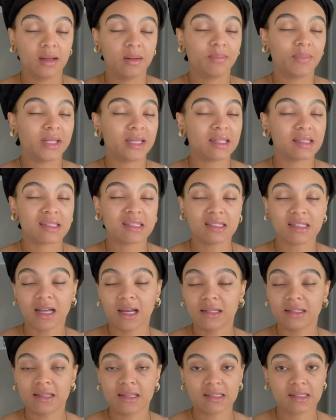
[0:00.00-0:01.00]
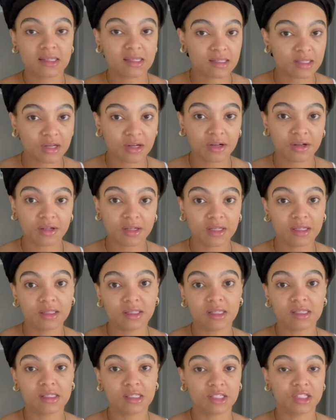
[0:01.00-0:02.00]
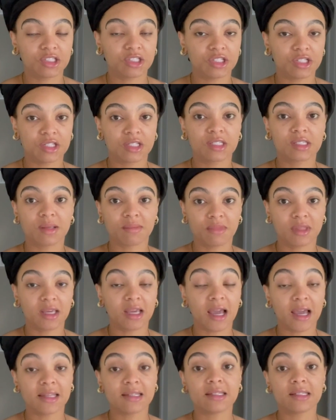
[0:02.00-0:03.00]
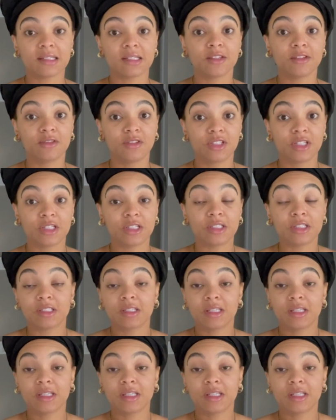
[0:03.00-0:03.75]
But it's not necessary. This is just something I did to